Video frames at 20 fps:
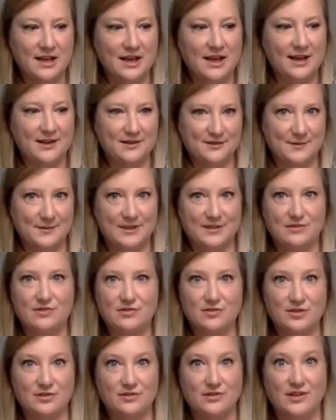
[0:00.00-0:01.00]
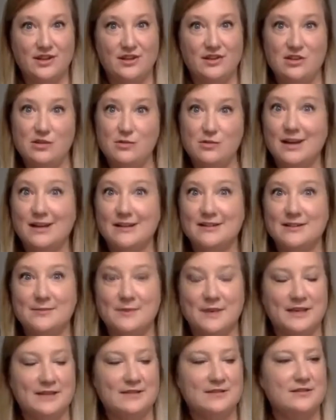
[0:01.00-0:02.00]
has been strictly US
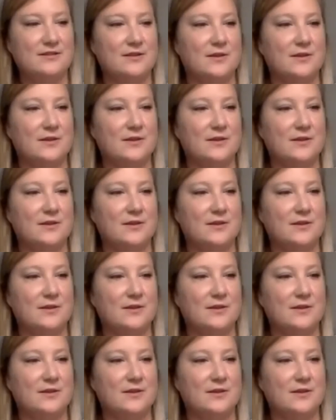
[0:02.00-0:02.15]
based.